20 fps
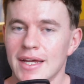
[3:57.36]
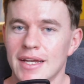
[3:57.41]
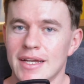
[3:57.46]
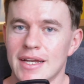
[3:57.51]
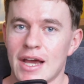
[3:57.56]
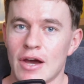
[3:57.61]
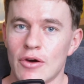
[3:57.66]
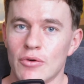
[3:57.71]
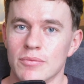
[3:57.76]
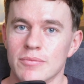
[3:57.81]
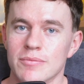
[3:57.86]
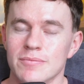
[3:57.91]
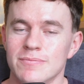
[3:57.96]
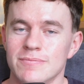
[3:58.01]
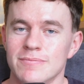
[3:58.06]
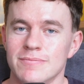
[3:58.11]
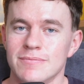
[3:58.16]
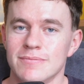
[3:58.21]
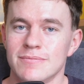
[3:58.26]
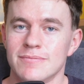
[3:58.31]
Now,
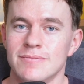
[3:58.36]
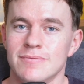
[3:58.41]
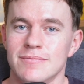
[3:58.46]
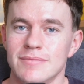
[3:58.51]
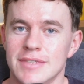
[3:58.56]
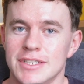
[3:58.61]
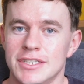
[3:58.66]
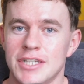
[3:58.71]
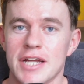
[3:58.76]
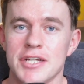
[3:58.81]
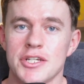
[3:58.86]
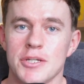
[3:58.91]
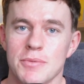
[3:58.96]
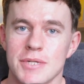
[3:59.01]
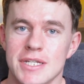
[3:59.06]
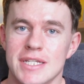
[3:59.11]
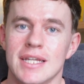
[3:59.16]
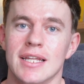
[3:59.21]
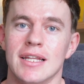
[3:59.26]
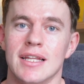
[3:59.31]

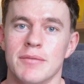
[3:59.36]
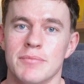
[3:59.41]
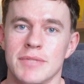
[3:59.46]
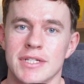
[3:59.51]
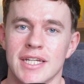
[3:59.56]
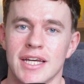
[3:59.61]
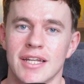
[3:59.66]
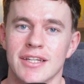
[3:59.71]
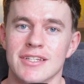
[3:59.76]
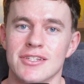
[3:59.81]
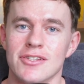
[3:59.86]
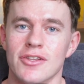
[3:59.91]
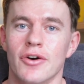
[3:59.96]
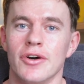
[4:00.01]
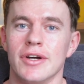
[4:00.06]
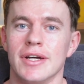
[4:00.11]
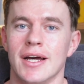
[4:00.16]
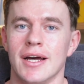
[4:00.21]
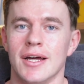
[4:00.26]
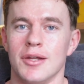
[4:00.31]
ChatGPT led me down this
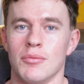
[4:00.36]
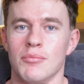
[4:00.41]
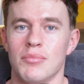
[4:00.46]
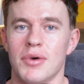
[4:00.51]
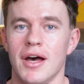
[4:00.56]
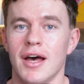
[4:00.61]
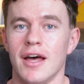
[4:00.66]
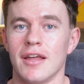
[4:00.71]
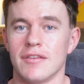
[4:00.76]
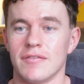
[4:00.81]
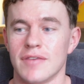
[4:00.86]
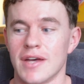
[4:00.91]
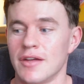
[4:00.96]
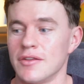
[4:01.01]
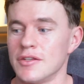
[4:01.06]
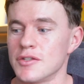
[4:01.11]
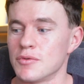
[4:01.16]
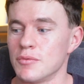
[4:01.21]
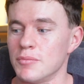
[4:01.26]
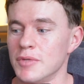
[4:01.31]
long garden path of how
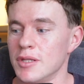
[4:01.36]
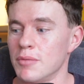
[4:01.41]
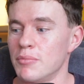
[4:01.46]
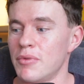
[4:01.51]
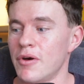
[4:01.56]
this would be the